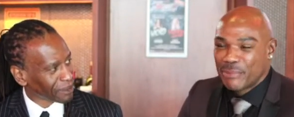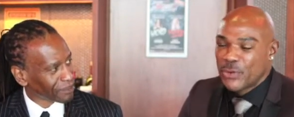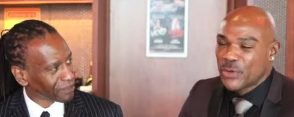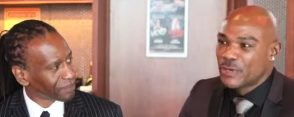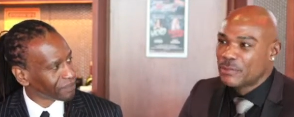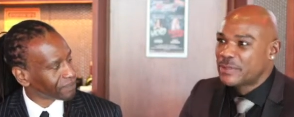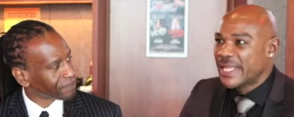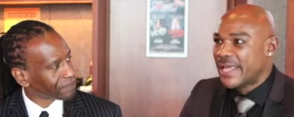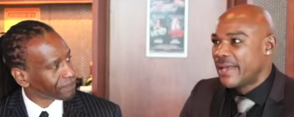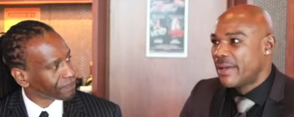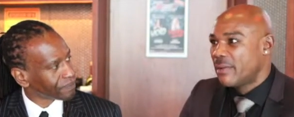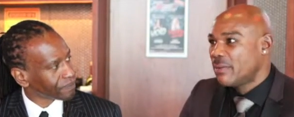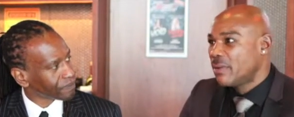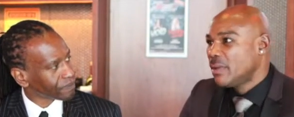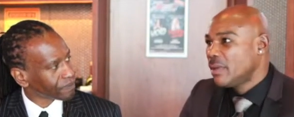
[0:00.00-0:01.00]
Speaker 1: Broke him
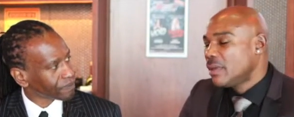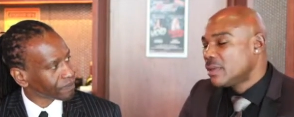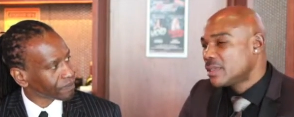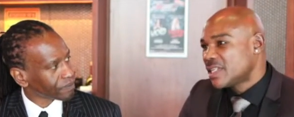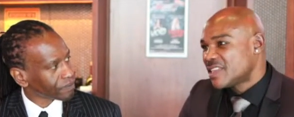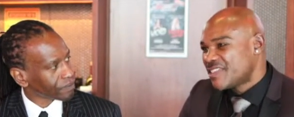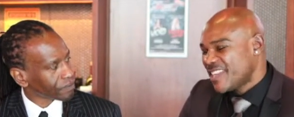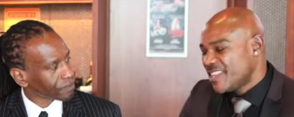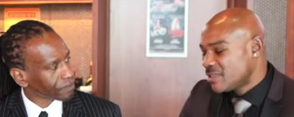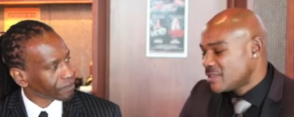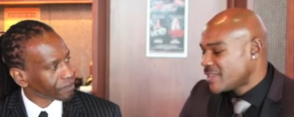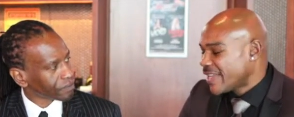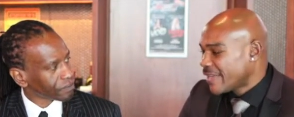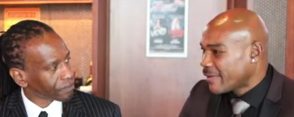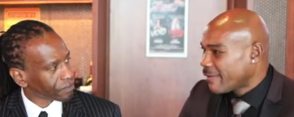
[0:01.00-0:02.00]
down the 10
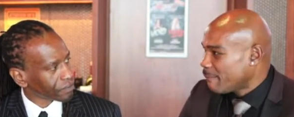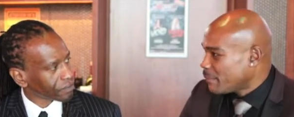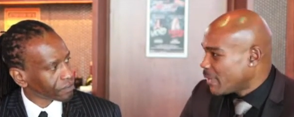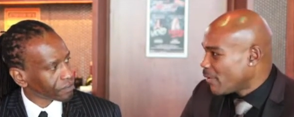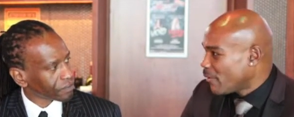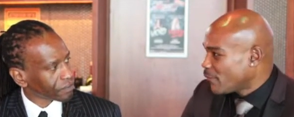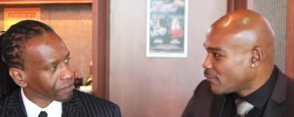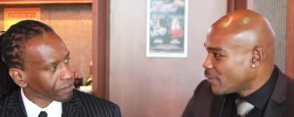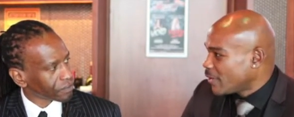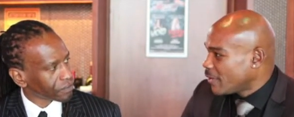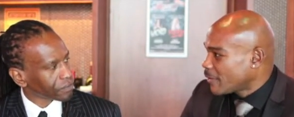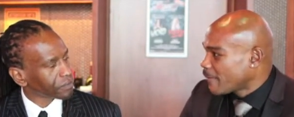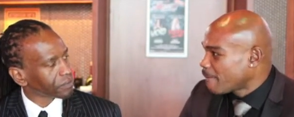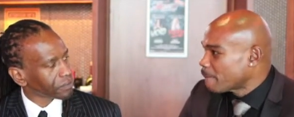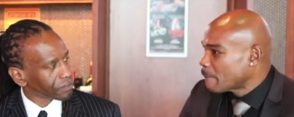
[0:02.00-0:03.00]
second bell
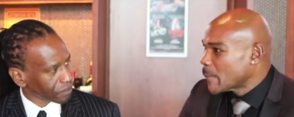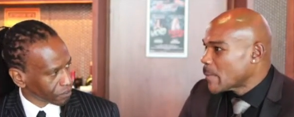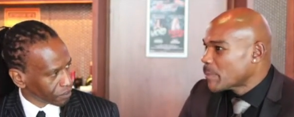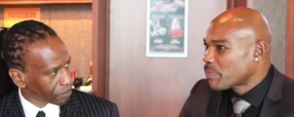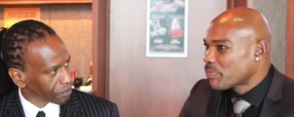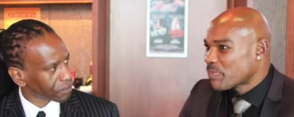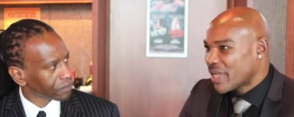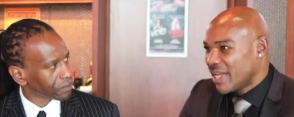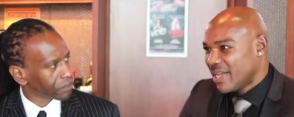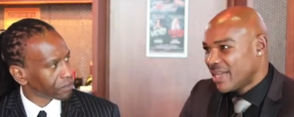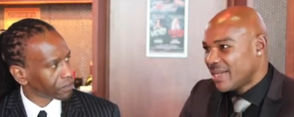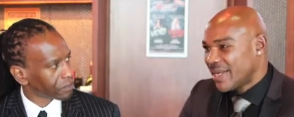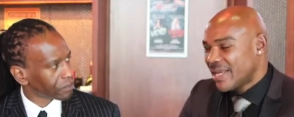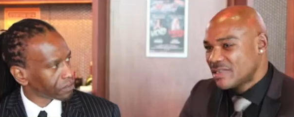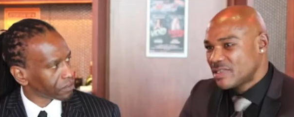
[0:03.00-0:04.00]
rung mm-hmm.
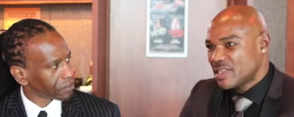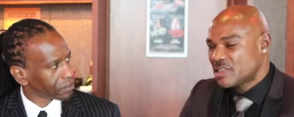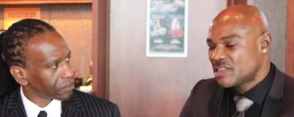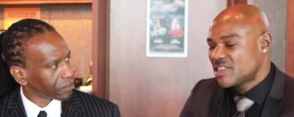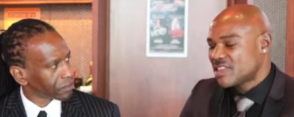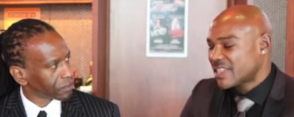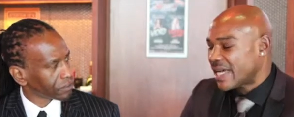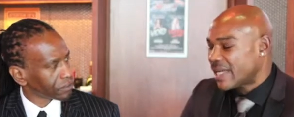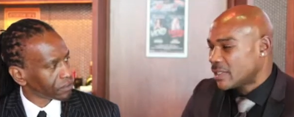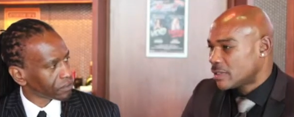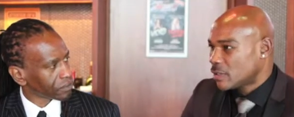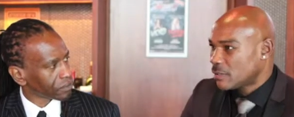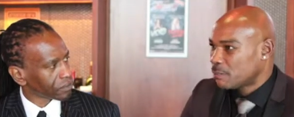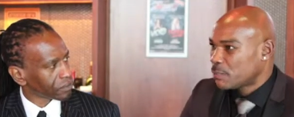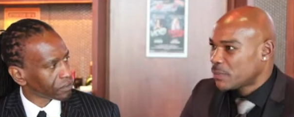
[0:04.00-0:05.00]
and I just
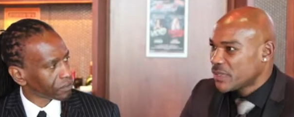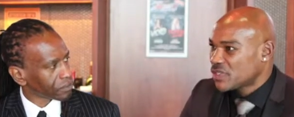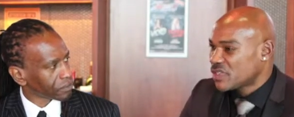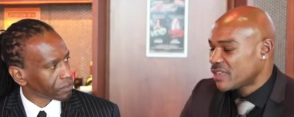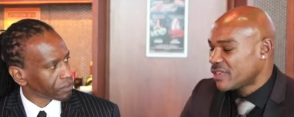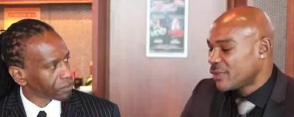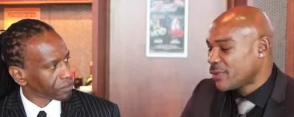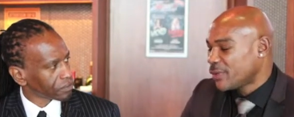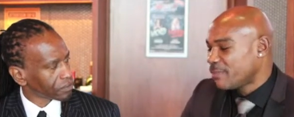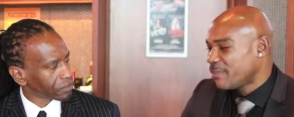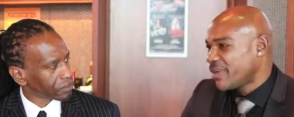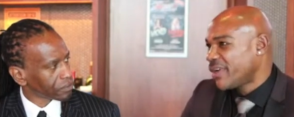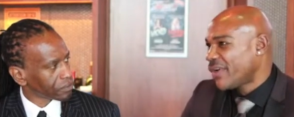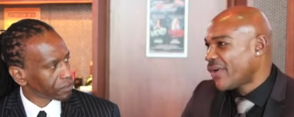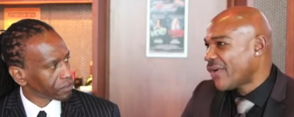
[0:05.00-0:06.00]
decided to push a little
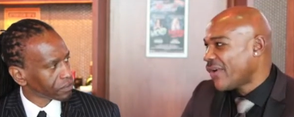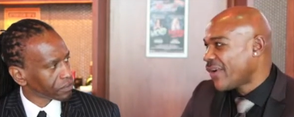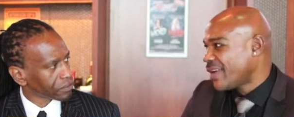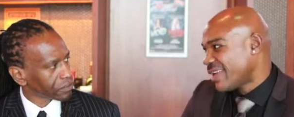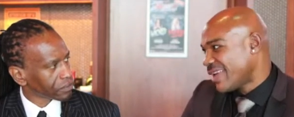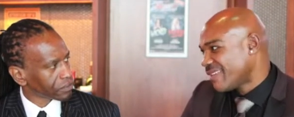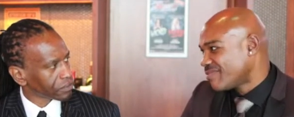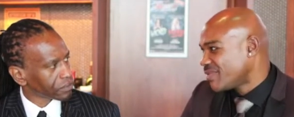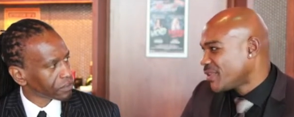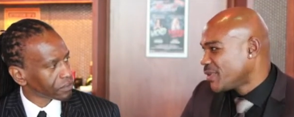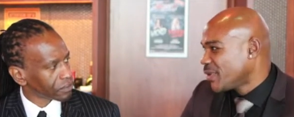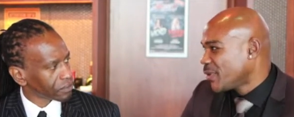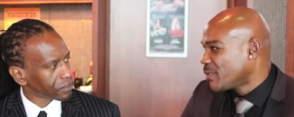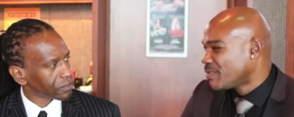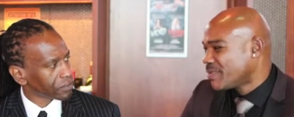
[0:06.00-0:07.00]
bit hard at you
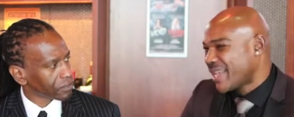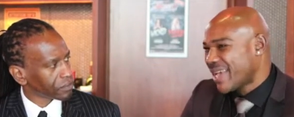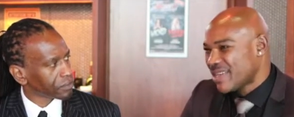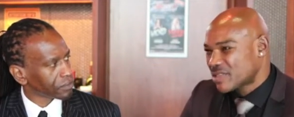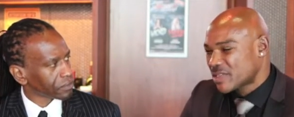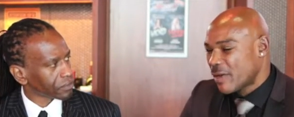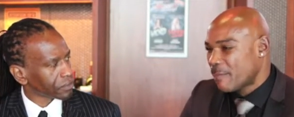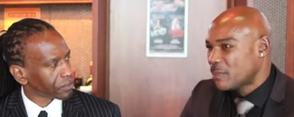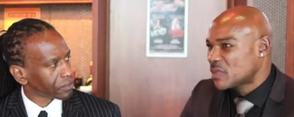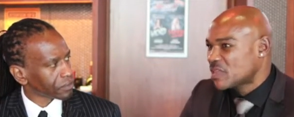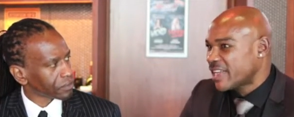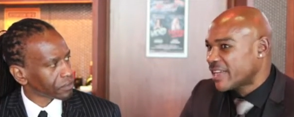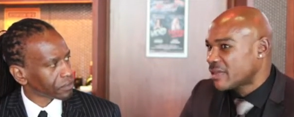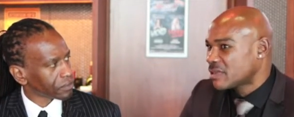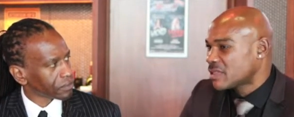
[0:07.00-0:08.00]
know last couple
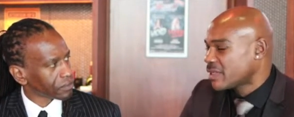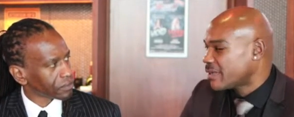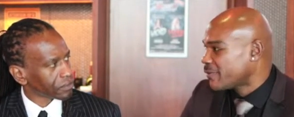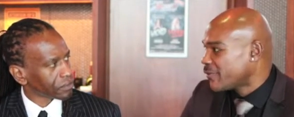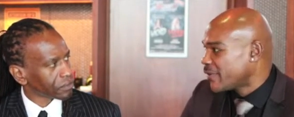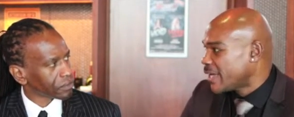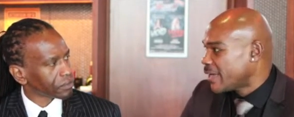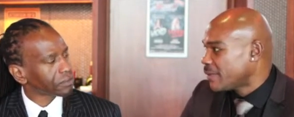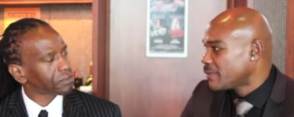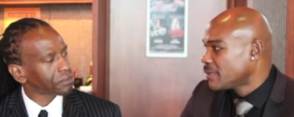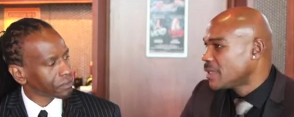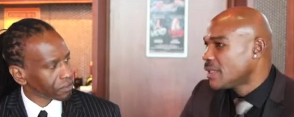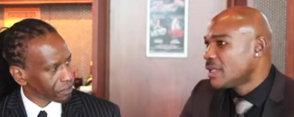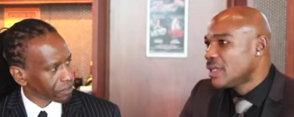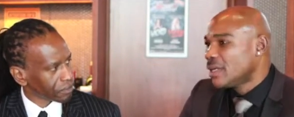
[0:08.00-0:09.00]
seconds of the round
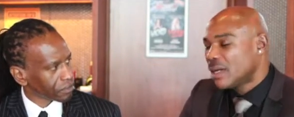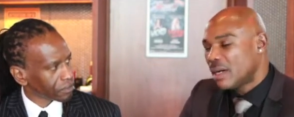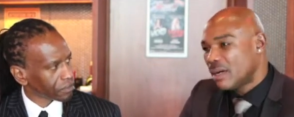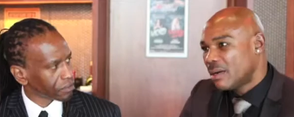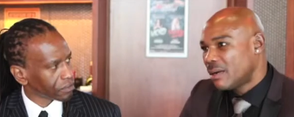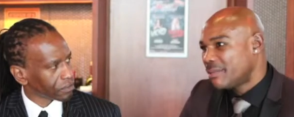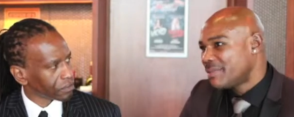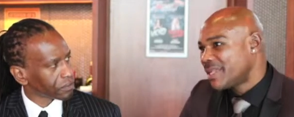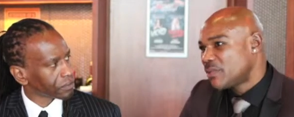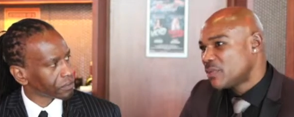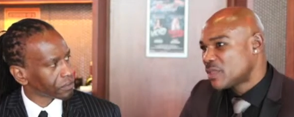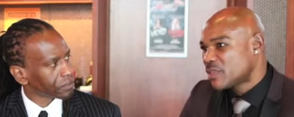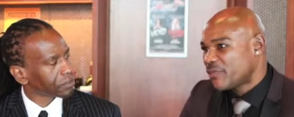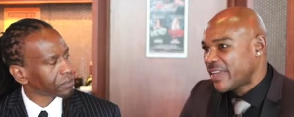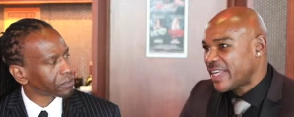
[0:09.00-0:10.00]
mm-hmm. um, he
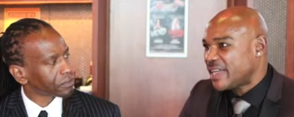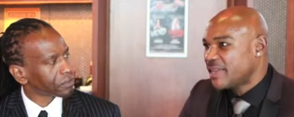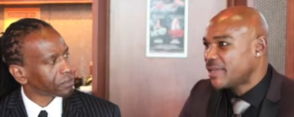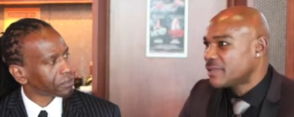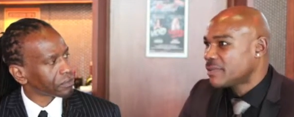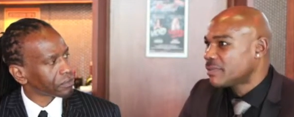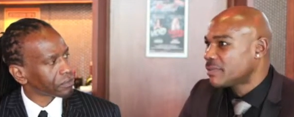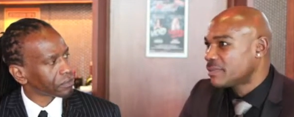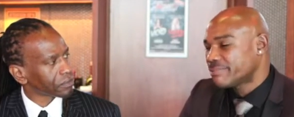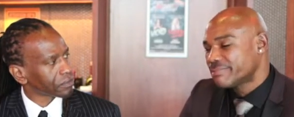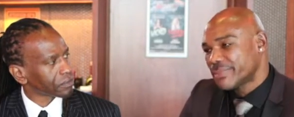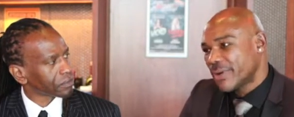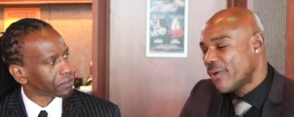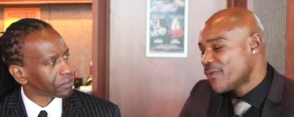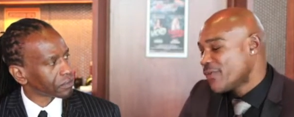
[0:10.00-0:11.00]
was fading
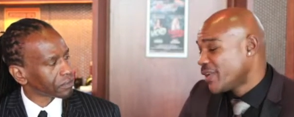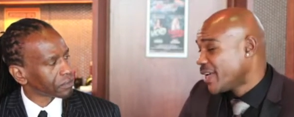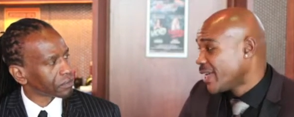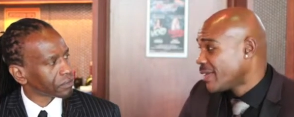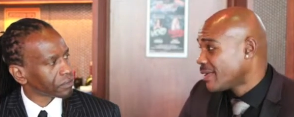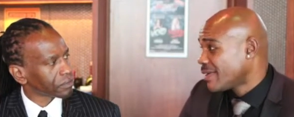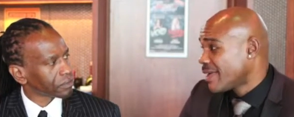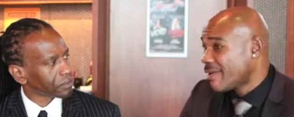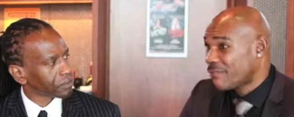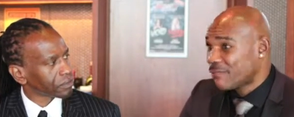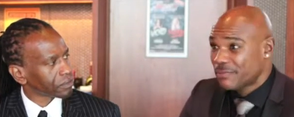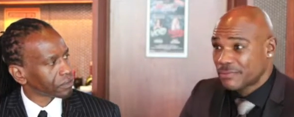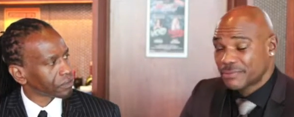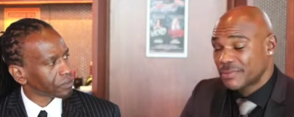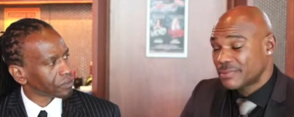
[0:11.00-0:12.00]
overhand left
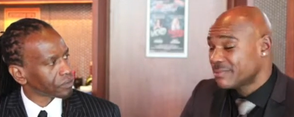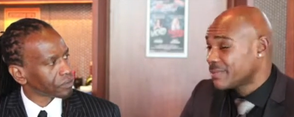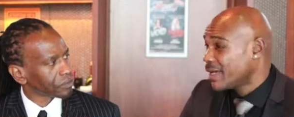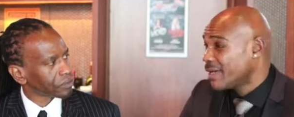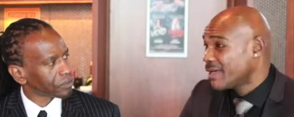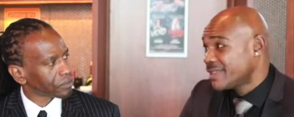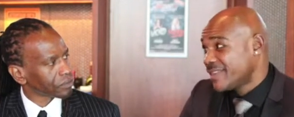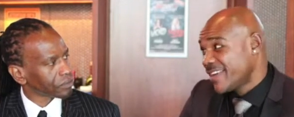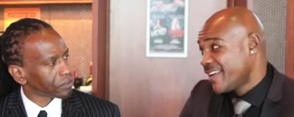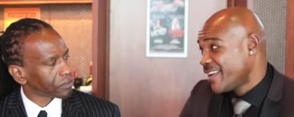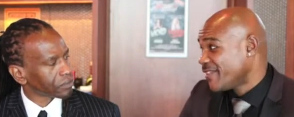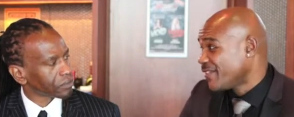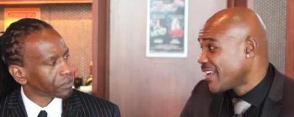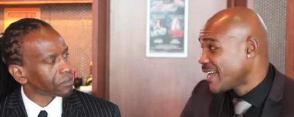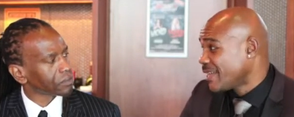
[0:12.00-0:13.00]

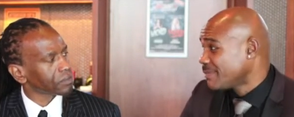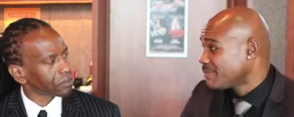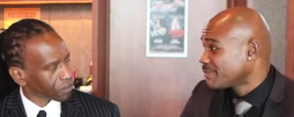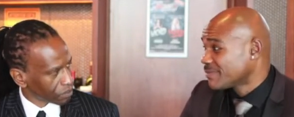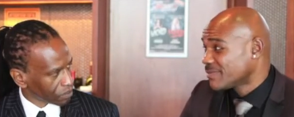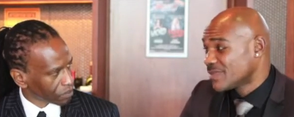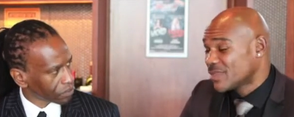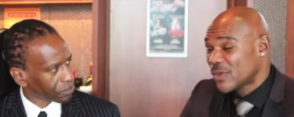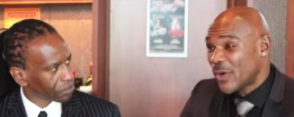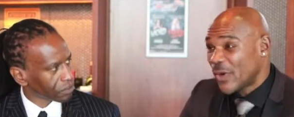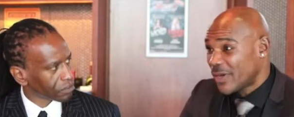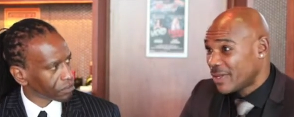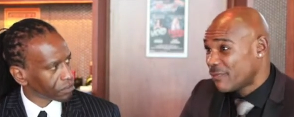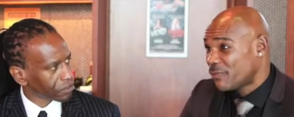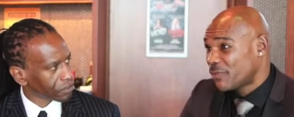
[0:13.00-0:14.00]
underhand right mm-hmm.
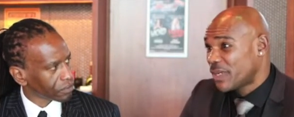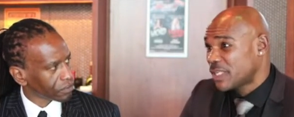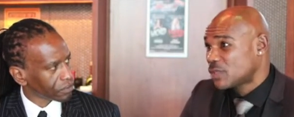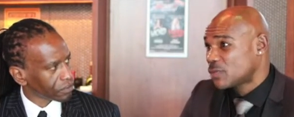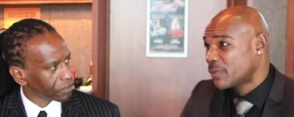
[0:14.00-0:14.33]
caught him flush